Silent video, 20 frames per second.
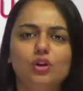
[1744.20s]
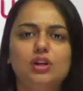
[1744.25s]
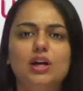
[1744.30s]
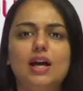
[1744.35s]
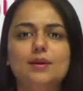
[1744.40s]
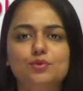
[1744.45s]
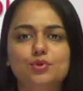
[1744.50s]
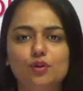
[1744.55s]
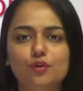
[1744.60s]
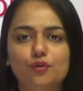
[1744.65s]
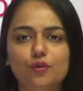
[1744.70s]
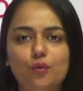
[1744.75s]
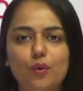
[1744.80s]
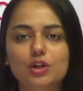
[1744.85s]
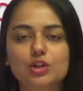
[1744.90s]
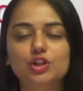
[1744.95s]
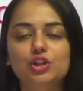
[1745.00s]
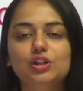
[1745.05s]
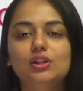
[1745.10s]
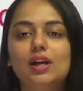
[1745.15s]
types of
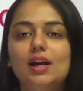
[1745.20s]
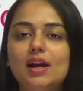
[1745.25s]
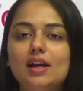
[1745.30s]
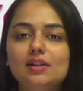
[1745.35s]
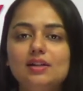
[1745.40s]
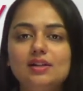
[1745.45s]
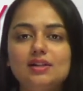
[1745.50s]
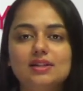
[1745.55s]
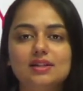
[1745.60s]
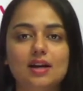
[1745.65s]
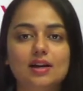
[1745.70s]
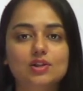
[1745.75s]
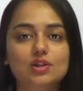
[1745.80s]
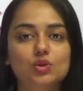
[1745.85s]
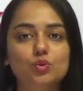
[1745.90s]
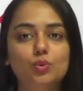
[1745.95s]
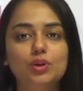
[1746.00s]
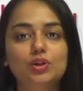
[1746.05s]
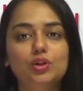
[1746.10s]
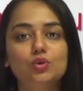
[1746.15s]
question that I discussed
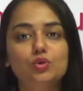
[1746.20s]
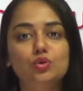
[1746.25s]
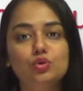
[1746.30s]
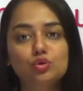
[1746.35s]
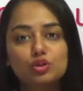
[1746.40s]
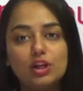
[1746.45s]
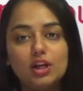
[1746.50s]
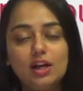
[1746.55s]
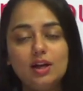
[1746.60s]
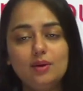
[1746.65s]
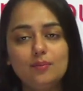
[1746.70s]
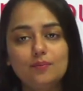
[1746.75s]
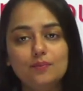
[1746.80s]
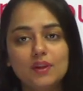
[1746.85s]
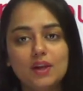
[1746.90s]
with you today.